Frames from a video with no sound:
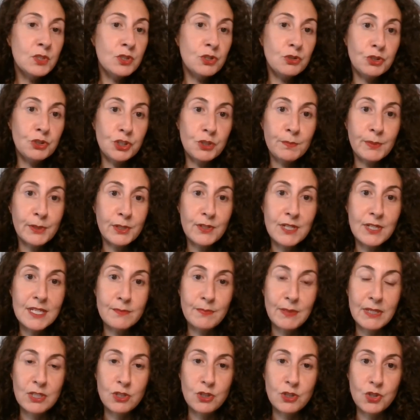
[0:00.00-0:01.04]
So Jupiter has
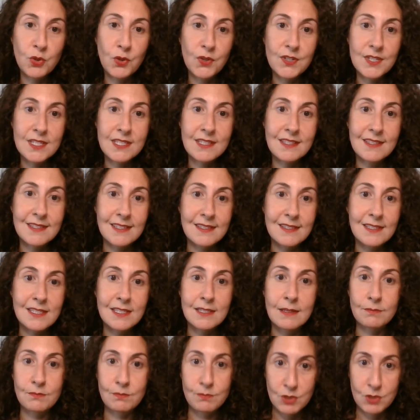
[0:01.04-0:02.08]
been in Taurus since
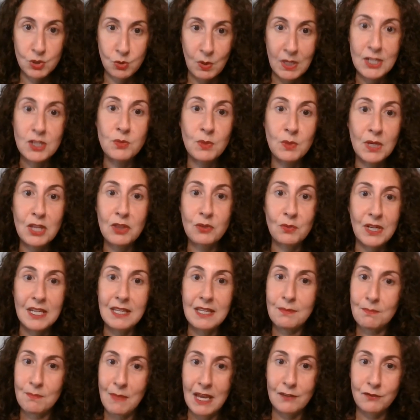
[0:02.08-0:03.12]
twenty
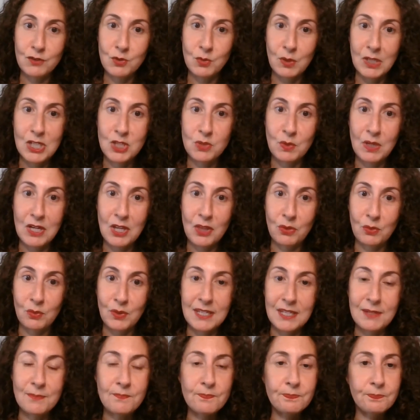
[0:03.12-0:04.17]
twenty-three, May of twenty
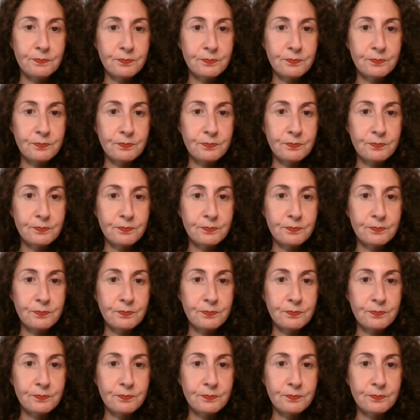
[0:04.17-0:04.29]
twenty-three,